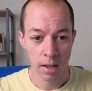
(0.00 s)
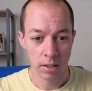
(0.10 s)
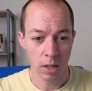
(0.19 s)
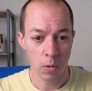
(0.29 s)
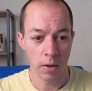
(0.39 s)

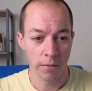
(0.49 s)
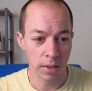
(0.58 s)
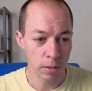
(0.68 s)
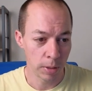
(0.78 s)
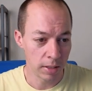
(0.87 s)
So for
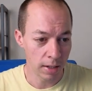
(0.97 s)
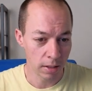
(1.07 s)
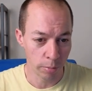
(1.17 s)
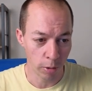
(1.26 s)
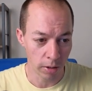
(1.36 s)
this
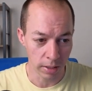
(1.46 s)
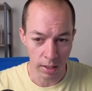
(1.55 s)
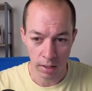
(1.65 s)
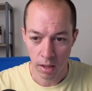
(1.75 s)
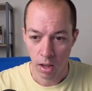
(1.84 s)
particular product
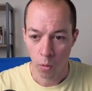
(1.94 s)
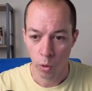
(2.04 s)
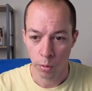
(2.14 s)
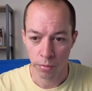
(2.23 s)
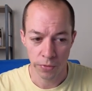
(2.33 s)
here,
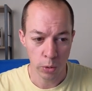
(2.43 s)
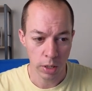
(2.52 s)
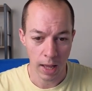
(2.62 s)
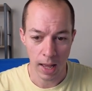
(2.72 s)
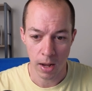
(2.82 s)
we want to
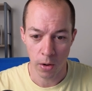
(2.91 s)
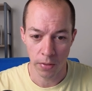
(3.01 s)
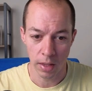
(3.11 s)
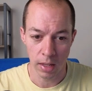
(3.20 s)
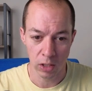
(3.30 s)
filter out
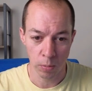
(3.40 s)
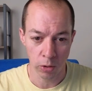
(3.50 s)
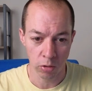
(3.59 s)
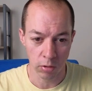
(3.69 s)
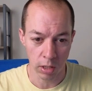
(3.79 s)
the
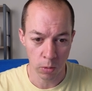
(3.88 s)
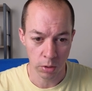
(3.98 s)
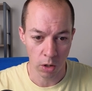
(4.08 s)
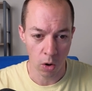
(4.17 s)
sponsored results.